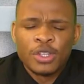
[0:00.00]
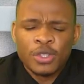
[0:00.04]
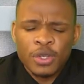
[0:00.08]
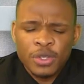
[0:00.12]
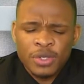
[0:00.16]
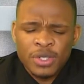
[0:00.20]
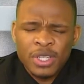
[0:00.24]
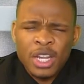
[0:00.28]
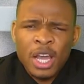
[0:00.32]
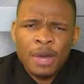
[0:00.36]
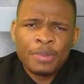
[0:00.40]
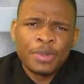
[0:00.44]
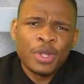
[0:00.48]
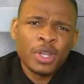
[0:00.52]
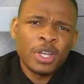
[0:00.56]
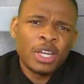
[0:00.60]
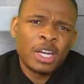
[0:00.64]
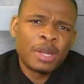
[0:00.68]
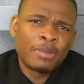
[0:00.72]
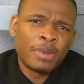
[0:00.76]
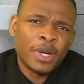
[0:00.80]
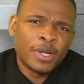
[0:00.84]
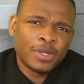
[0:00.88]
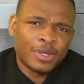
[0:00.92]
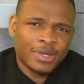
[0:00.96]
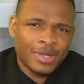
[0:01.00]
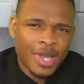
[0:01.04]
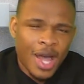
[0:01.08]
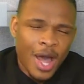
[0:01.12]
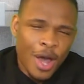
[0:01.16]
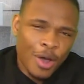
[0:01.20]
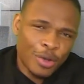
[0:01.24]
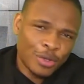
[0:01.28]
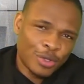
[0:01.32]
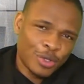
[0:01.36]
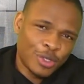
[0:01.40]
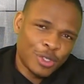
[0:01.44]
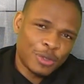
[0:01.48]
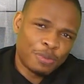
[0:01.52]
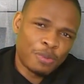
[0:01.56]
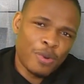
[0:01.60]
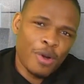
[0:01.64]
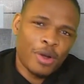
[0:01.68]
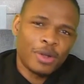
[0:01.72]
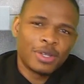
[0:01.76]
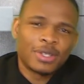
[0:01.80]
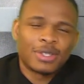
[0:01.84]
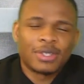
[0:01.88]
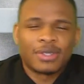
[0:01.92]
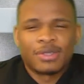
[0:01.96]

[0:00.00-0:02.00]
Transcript: So today I'll be talking about how to spot